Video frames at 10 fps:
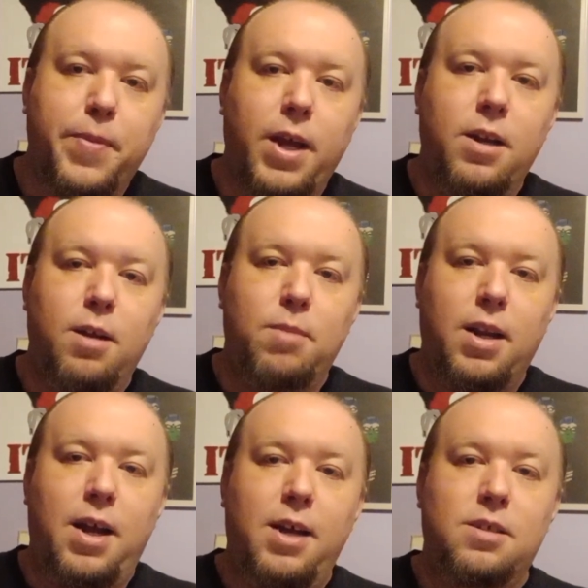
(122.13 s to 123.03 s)
And then my
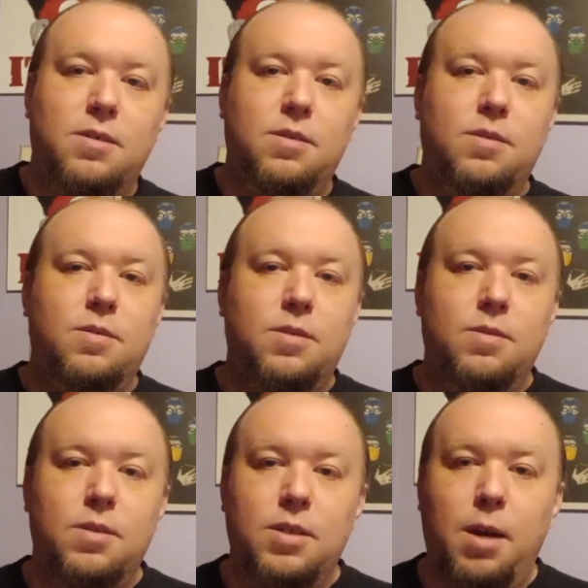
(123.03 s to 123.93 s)
last
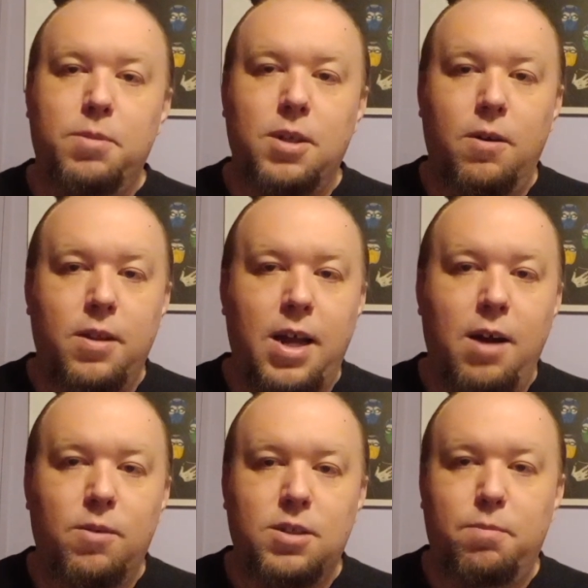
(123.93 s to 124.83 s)
episode of that
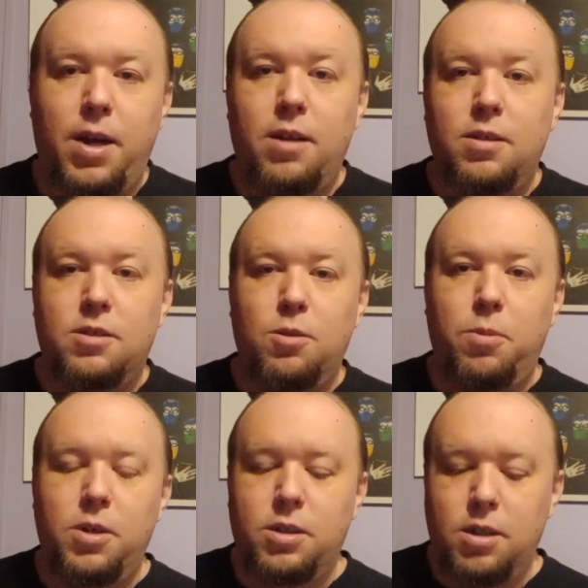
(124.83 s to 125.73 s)
was about the Super
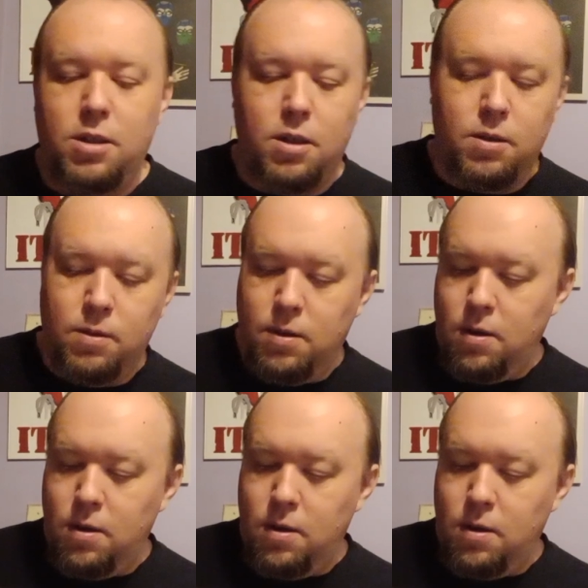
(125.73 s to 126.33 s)
Nintendo.